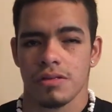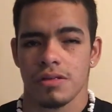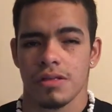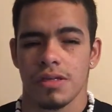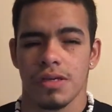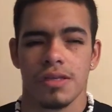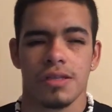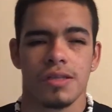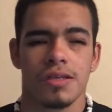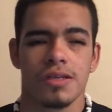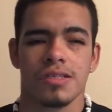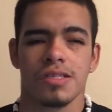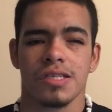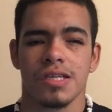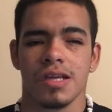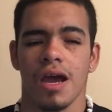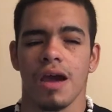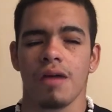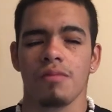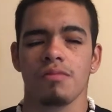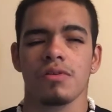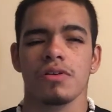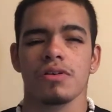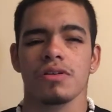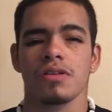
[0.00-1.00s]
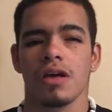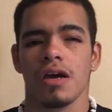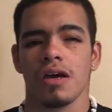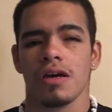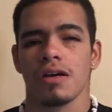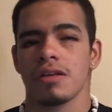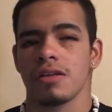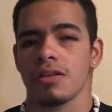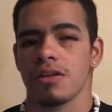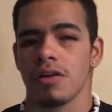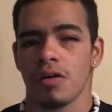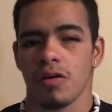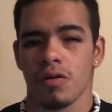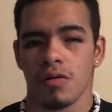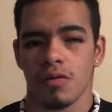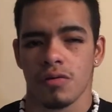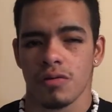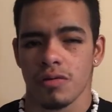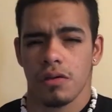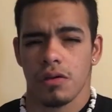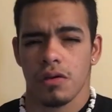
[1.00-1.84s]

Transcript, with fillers: to discover the unknown,